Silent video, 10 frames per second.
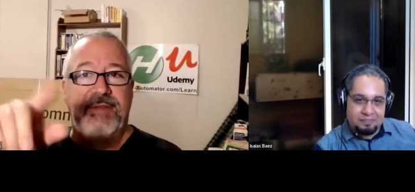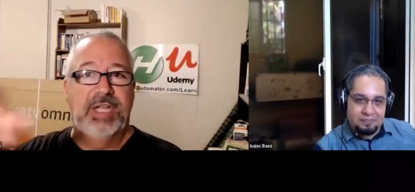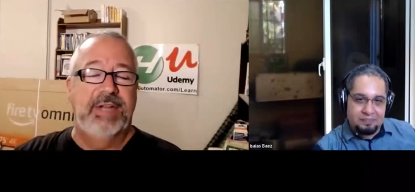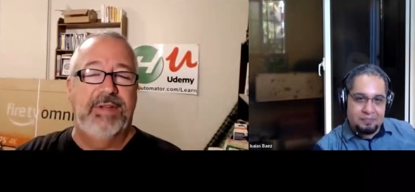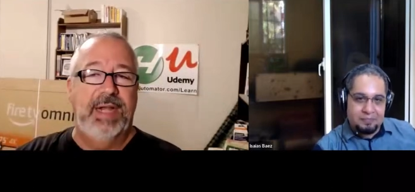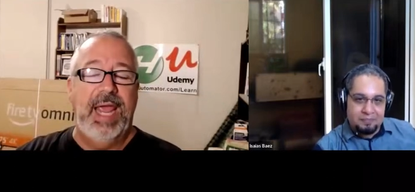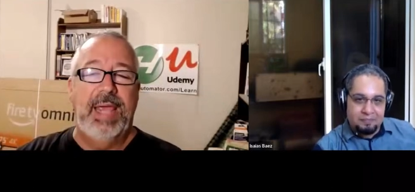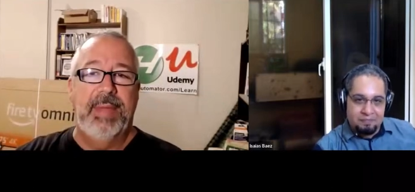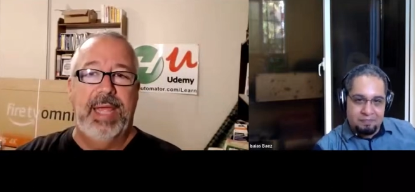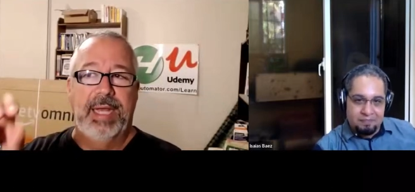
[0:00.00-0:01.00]
Speaker 1: to just give it a different
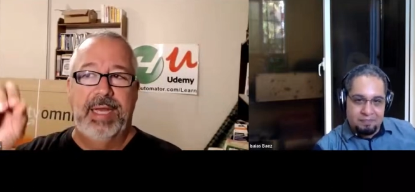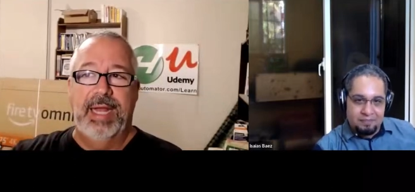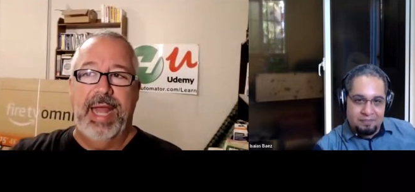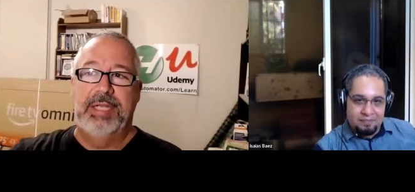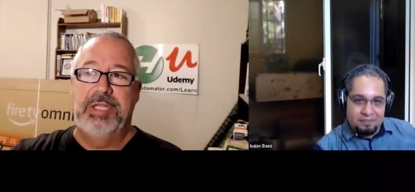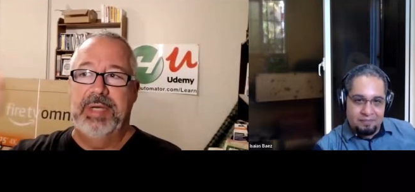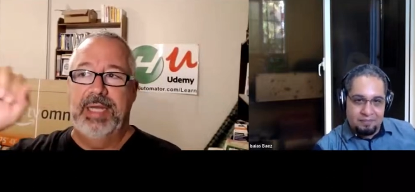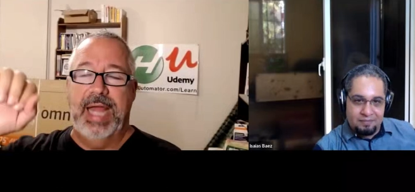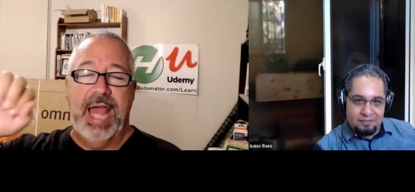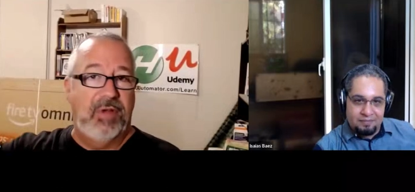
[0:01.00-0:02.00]
name and connect to
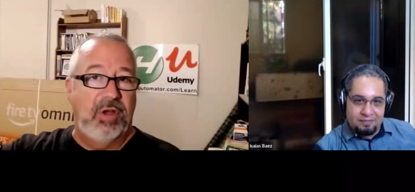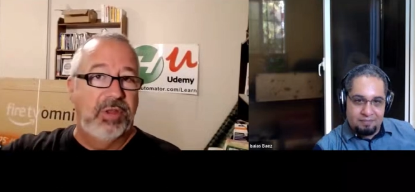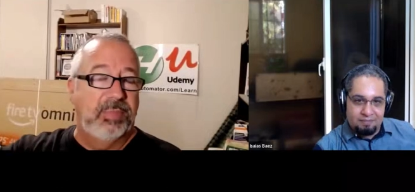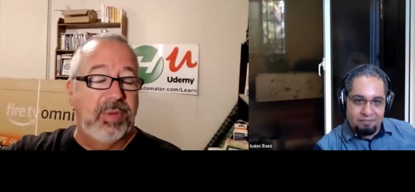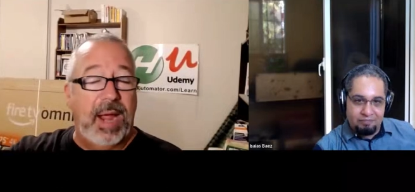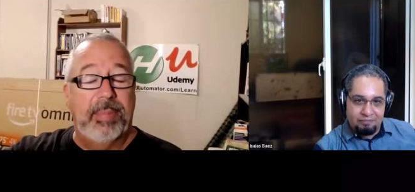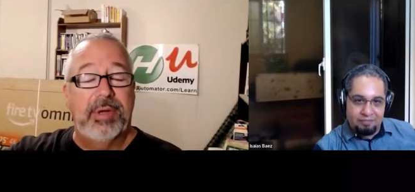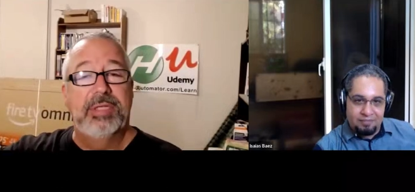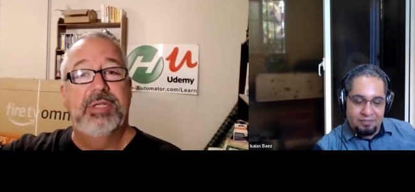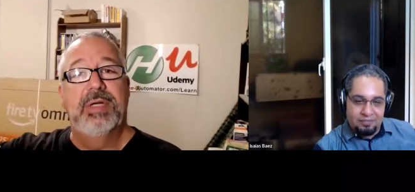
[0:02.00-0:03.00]
it and have all the
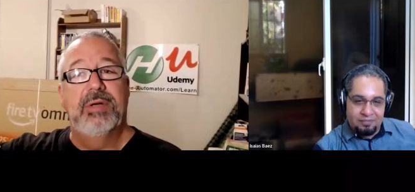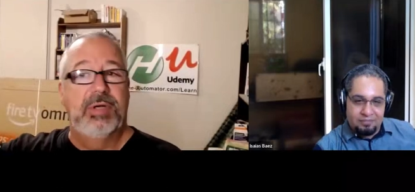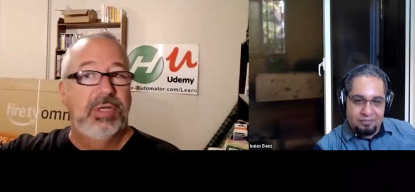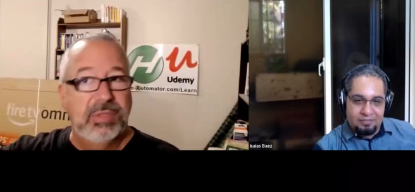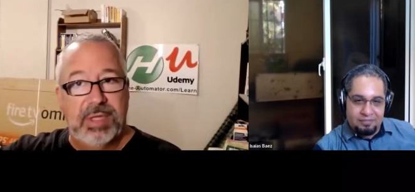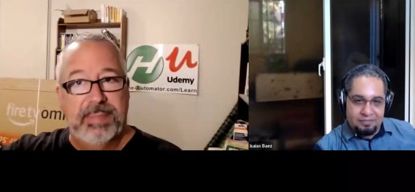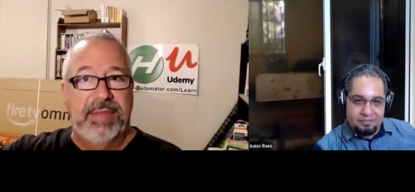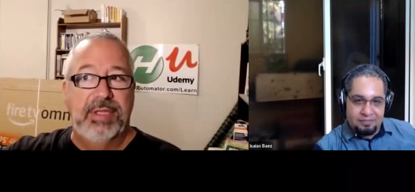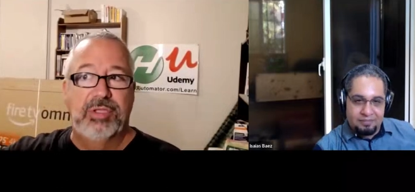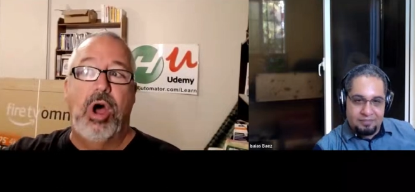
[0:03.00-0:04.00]
properties to it or use the
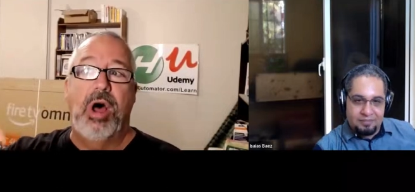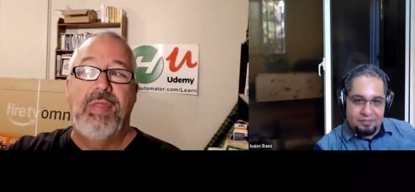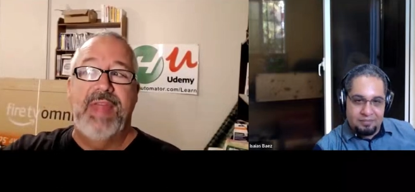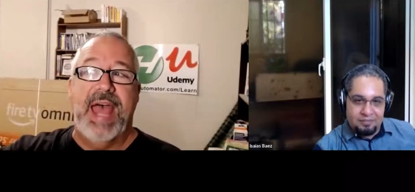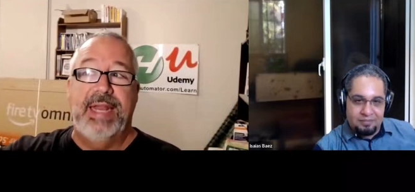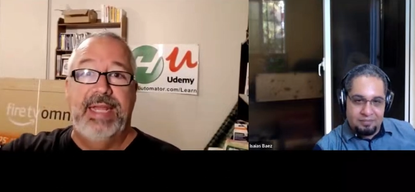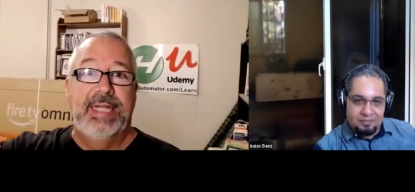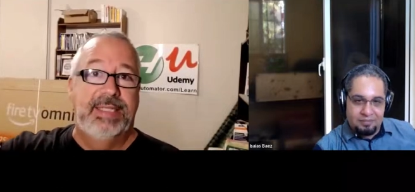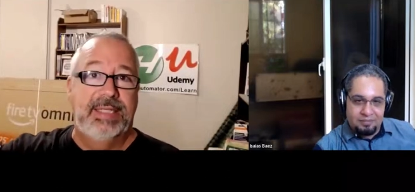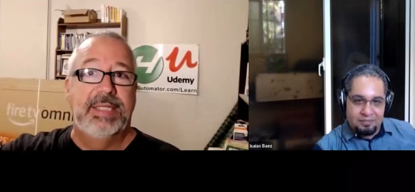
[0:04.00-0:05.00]
methods on that
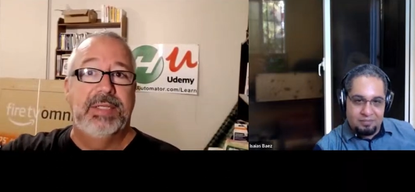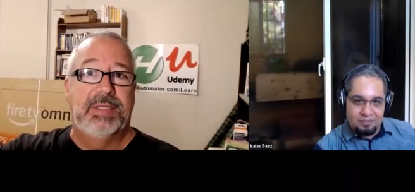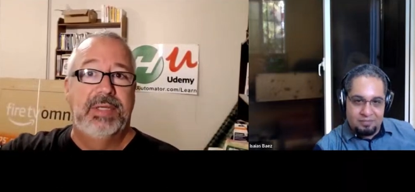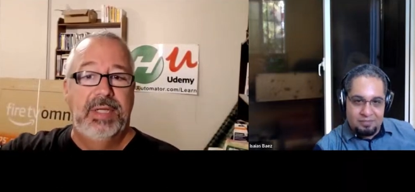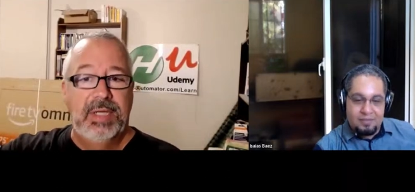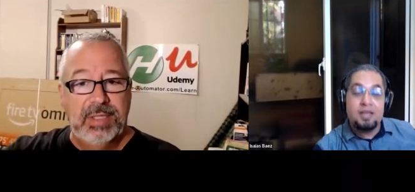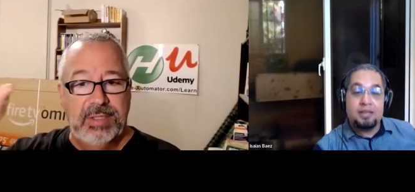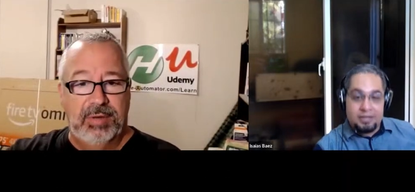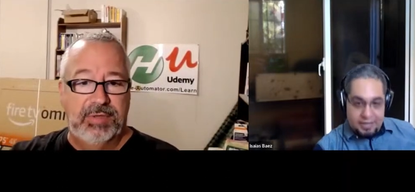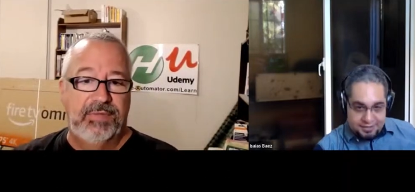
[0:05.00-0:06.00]
instance.
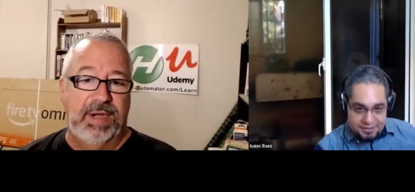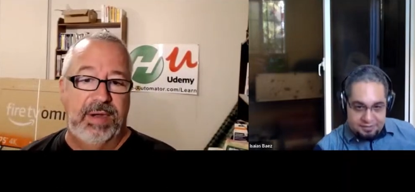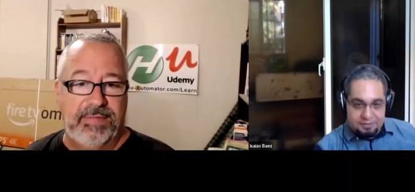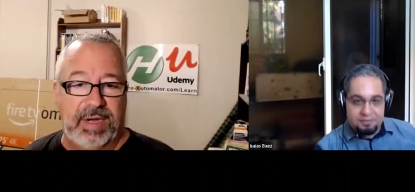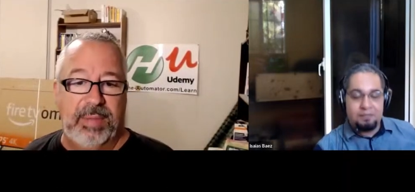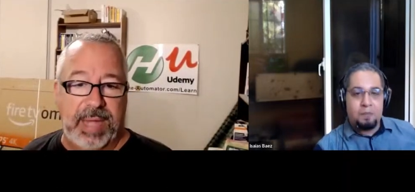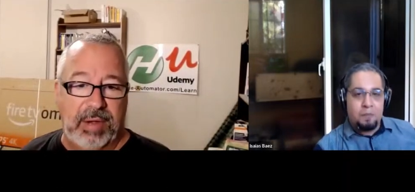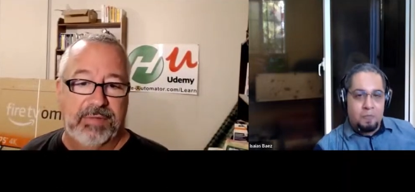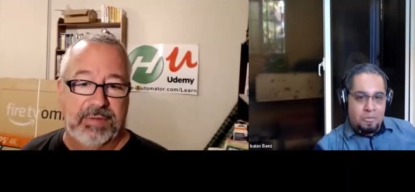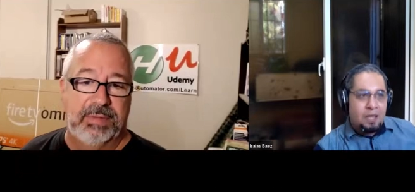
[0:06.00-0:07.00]
So
Speaker 2: it's very, very
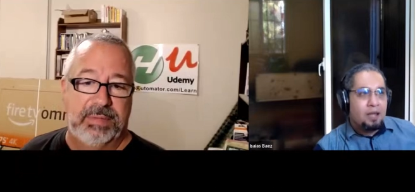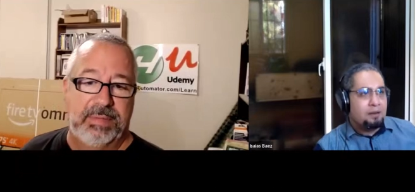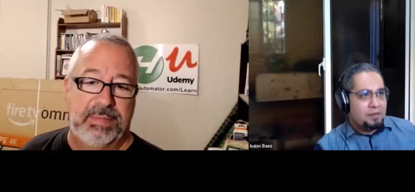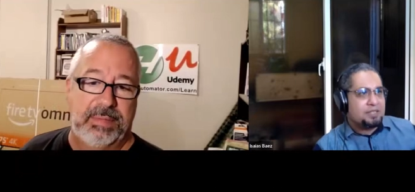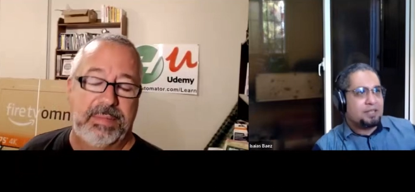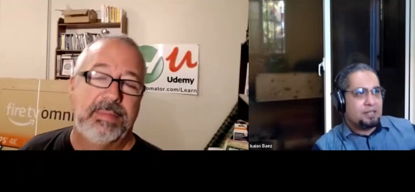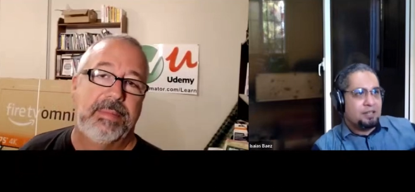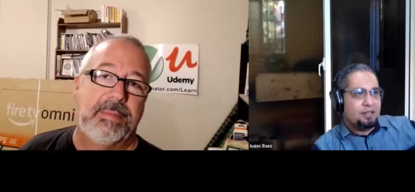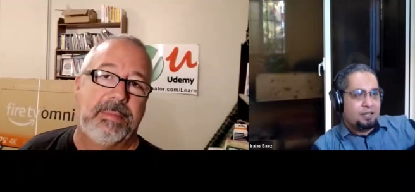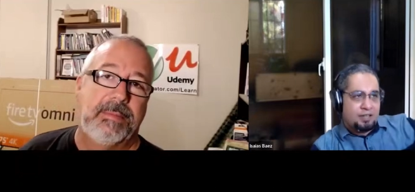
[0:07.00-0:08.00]
powerful. And
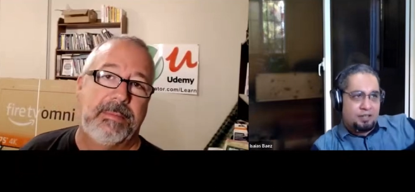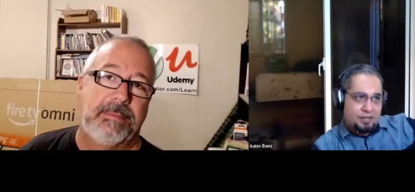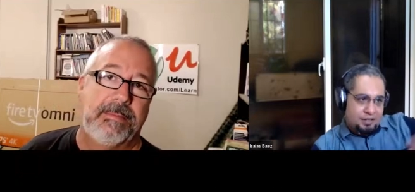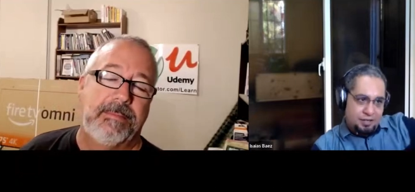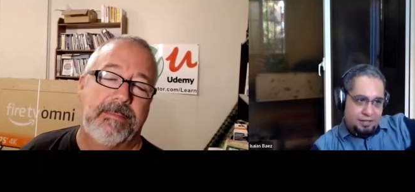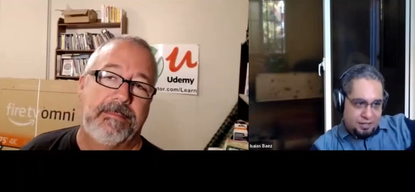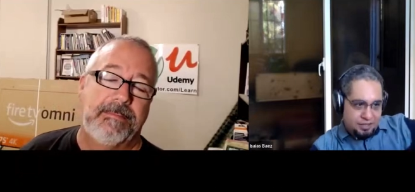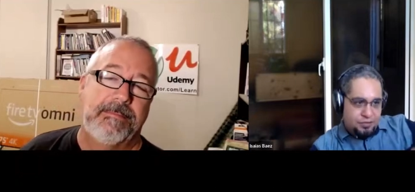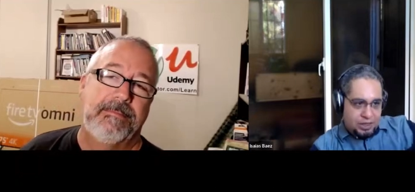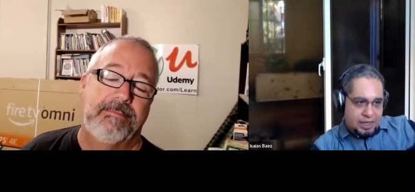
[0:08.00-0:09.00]
basically, and
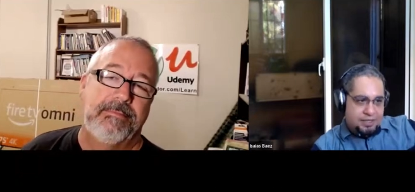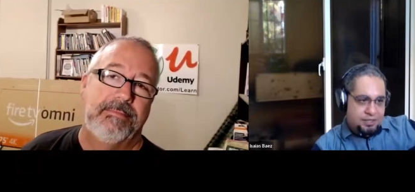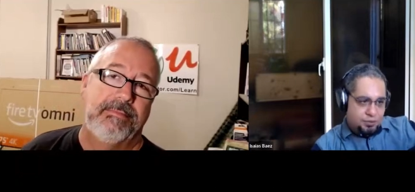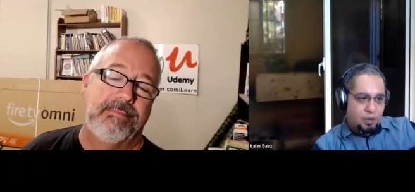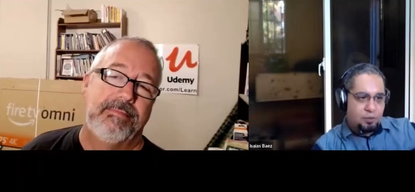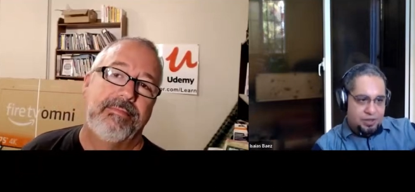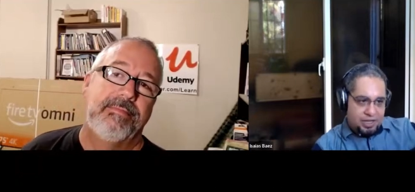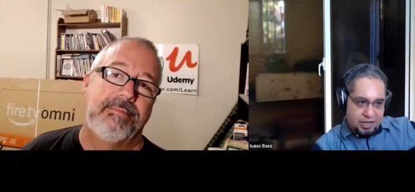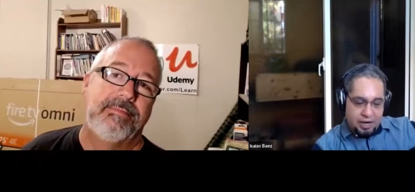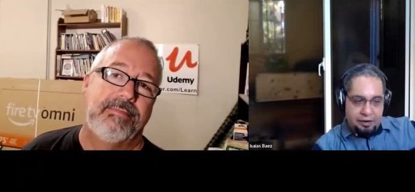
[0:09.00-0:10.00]
this relates as well with the
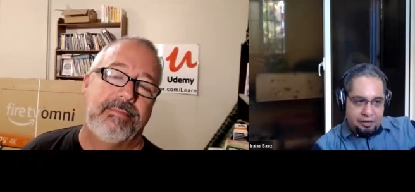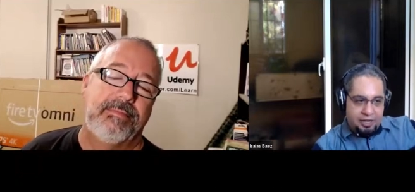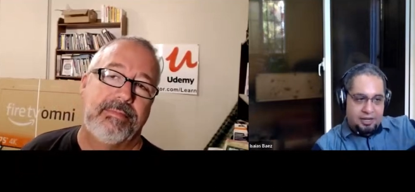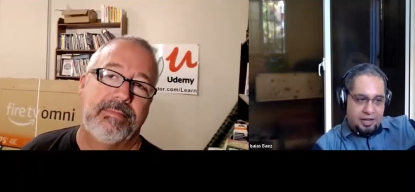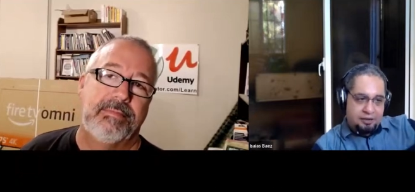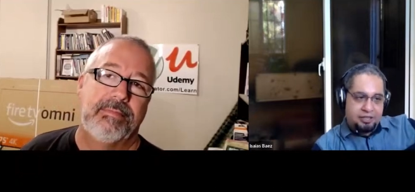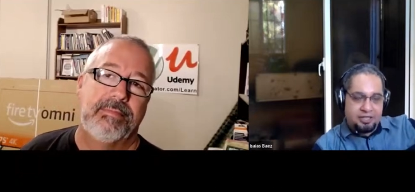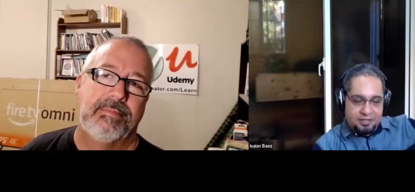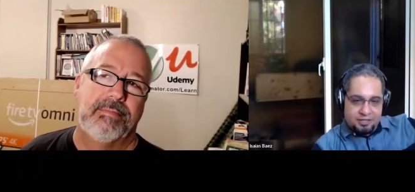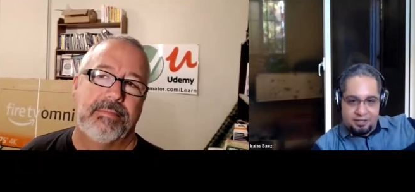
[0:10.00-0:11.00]

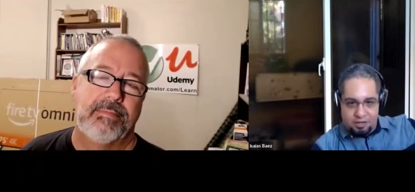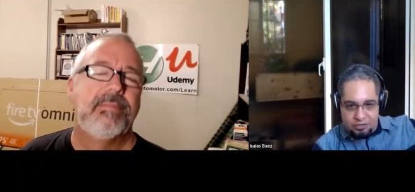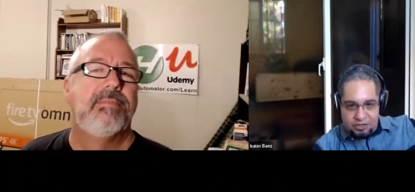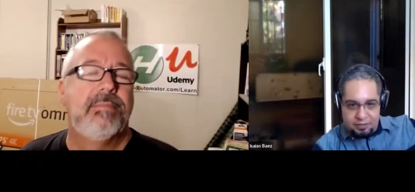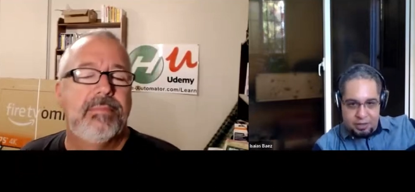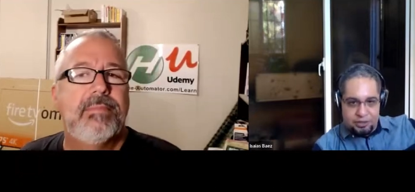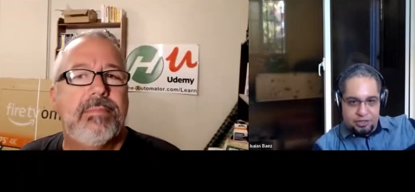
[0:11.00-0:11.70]
inheritance concept that we